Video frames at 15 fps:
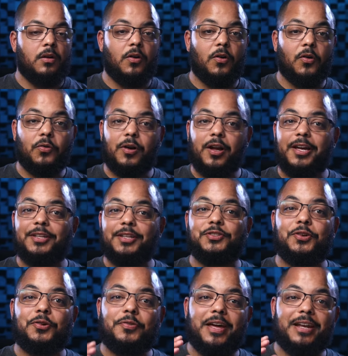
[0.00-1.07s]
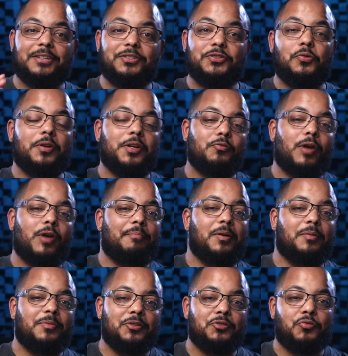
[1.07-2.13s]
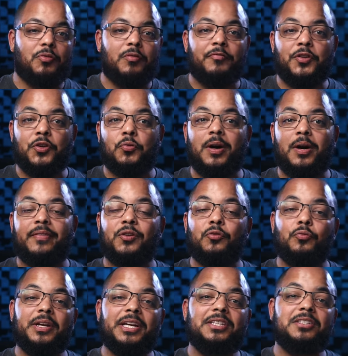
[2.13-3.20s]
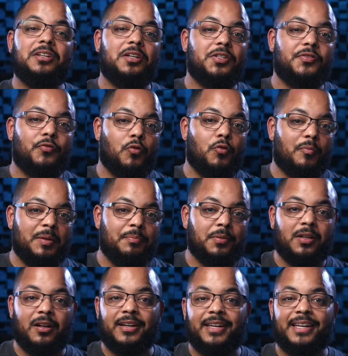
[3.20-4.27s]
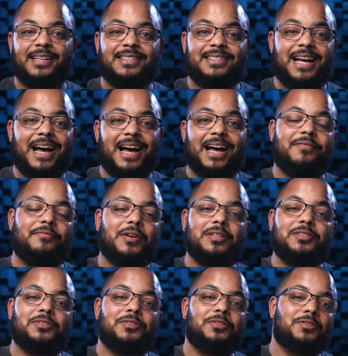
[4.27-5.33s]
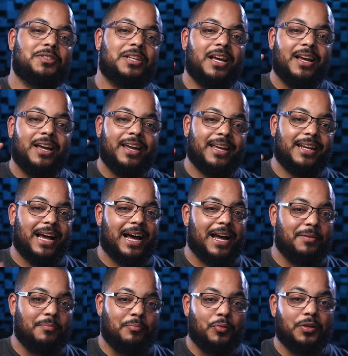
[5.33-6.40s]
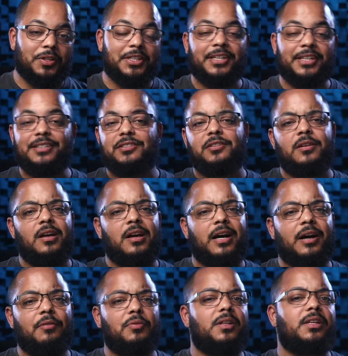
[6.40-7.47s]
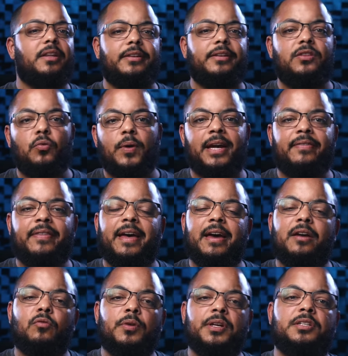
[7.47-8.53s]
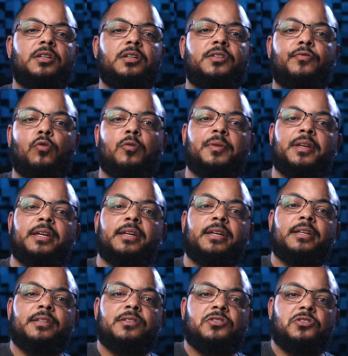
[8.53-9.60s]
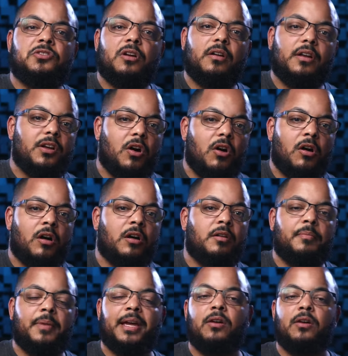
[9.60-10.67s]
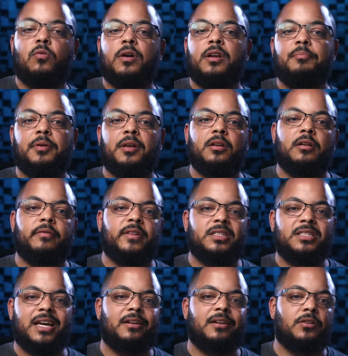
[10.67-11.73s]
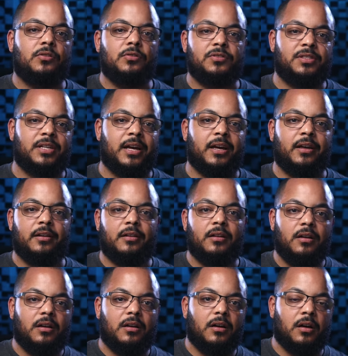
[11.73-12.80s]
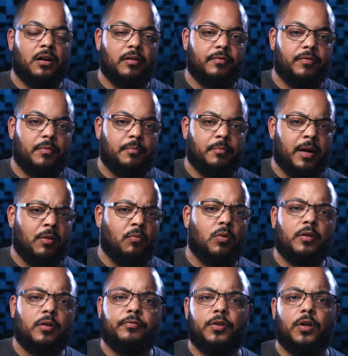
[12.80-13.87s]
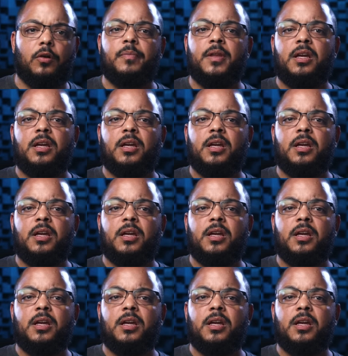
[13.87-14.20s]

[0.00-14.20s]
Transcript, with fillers: Alright, so that is going to wrap up this review on the Retouch4Me plugins, Eye Vessels, and Eye Brilliance. I really like the way that Retouch4Me is starting to automate quite a bit of the technical side of my workflow.